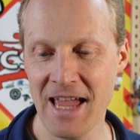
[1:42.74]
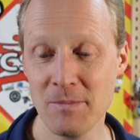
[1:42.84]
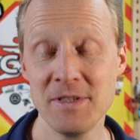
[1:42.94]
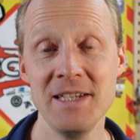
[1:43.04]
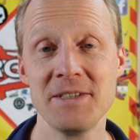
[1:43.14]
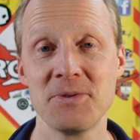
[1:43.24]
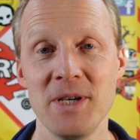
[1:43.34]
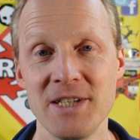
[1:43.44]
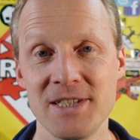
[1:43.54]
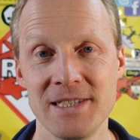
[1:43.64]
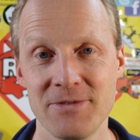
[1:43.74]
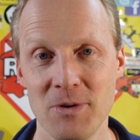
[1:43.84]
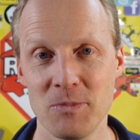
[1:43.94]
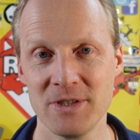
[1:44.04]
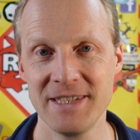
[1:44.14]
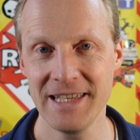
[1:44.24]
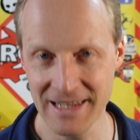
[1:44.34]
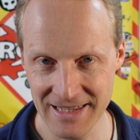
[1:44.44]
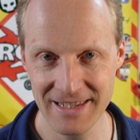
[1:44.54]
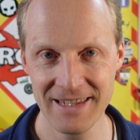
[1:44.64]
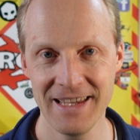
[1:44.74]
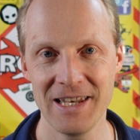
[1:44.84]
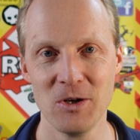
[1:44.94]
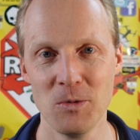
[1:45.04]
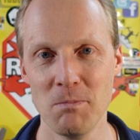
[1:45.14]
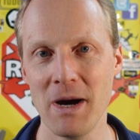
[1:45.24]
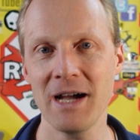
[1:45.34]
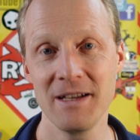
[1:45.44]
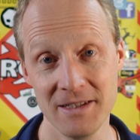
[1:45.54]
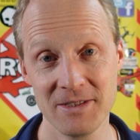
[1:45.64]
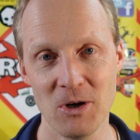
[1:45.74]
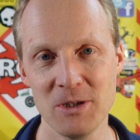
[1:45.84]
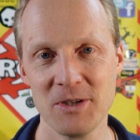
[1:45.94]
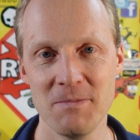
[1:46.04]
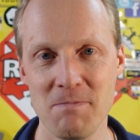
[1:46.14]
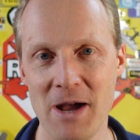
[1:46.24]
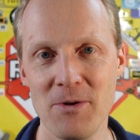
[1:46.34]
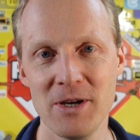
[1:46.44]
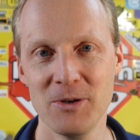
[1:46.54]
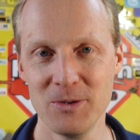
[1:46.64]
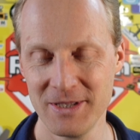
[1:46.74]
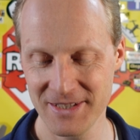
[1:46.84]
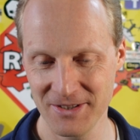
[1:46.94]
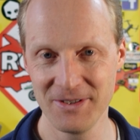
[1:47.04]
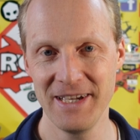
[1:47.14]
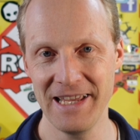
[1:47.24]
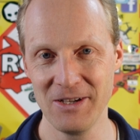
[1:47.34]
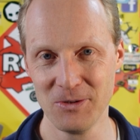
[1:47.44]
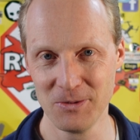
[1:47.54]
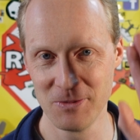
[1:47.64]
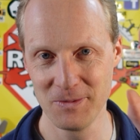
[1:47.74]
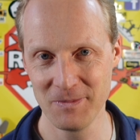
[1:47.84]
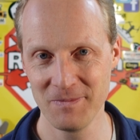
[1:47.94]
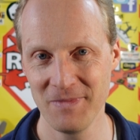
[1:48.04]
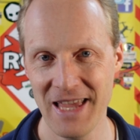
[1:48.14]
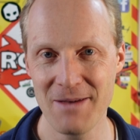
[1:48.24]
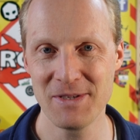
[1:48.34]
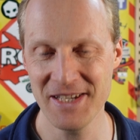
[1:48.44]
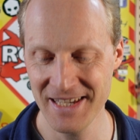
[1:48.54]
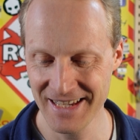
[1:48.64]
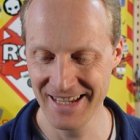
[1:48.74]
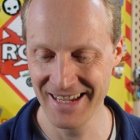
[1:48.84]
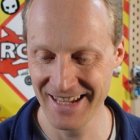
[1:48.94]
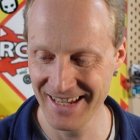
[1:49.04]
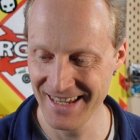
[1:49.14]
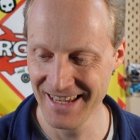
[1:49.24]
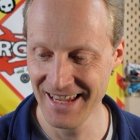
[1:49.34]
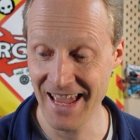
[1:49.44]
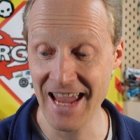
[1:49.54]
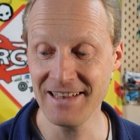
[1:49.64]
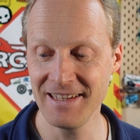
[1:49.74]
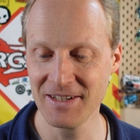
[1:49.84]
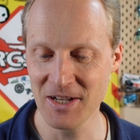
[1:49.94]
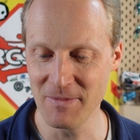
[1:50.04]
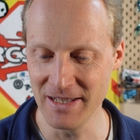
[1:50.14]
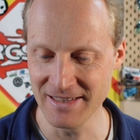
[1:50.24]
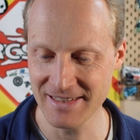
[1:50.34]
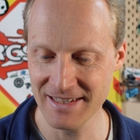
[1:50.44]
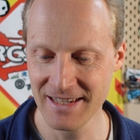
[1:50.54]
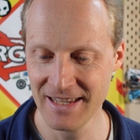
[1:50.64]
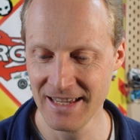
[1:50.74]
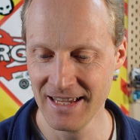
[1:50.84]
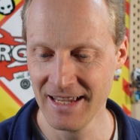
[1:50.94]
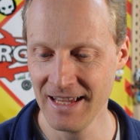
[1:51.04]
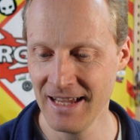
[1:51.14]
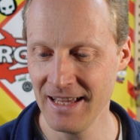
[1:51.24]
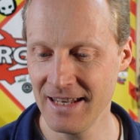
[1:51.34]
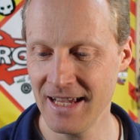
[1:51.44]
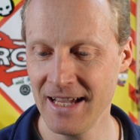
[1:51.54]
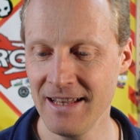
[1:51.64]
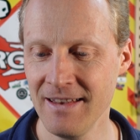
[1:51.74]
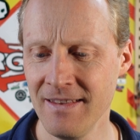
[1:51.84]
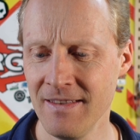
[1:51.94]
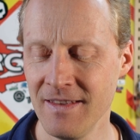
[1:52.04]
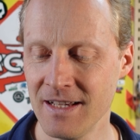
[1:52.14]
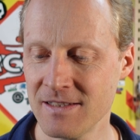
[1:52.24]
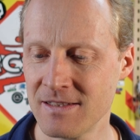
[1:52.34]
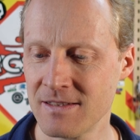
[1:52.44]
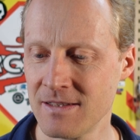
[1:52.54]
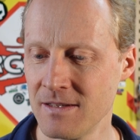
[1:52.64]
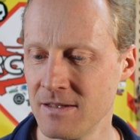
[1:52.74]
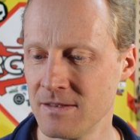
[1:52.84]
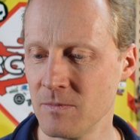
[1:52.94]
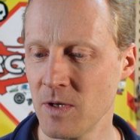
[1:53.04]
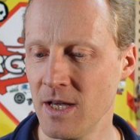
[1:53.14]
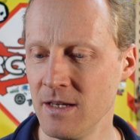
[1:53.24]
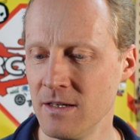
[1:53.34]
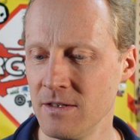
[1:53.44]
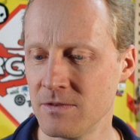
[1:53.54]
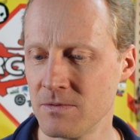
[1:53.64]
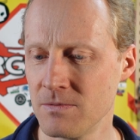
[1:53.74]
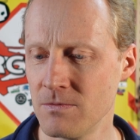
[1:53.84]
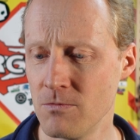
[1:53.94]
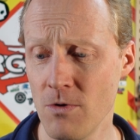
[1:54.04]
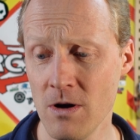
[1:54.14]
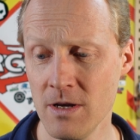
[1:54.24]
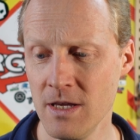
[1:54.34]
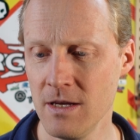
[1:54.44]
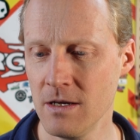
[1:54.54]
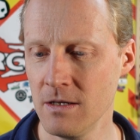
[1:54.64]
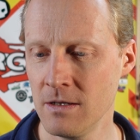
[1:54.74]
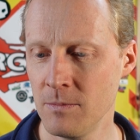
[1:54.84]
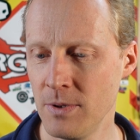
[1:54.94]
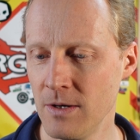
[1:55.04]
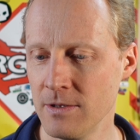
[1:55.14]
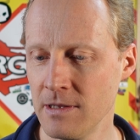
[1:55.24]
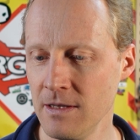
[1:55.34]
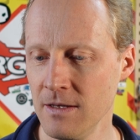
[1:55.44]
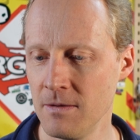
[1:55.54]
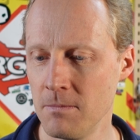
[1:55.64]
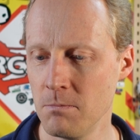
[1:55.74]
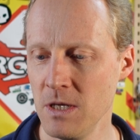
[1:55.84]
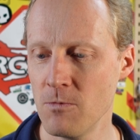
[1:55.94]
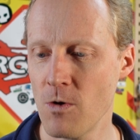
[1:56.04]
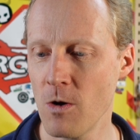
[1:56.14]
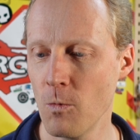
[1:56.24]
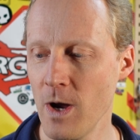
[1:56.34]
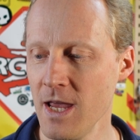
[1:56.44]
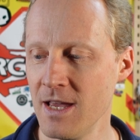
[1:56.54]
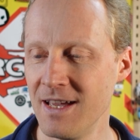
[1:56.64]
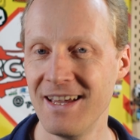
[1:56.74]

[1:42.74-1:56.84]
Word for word: MC's Creations from Brazil. Hello, is also Mario, so hello MC. 18 comments. Then there's some guy, he's wrong here apparently, me wrong way.